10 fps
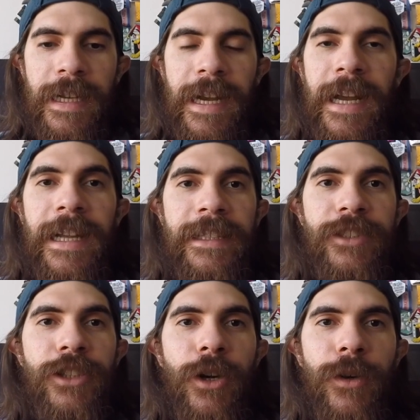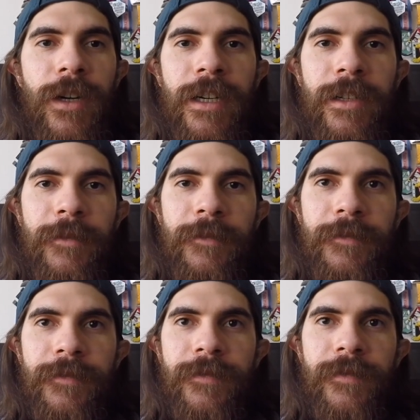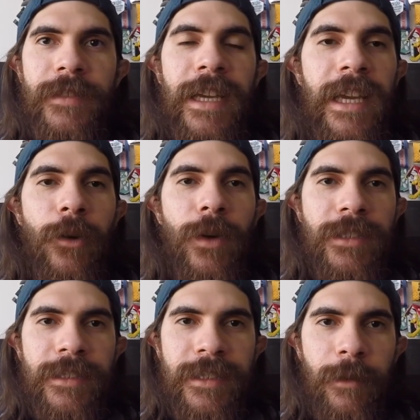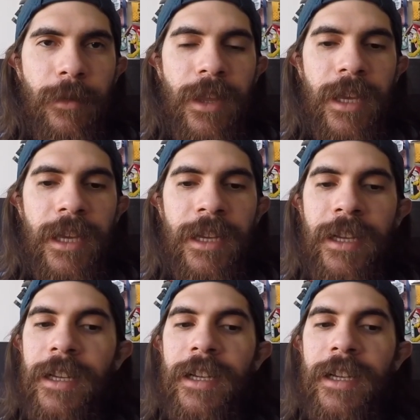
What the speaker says: And 10K was the same thing.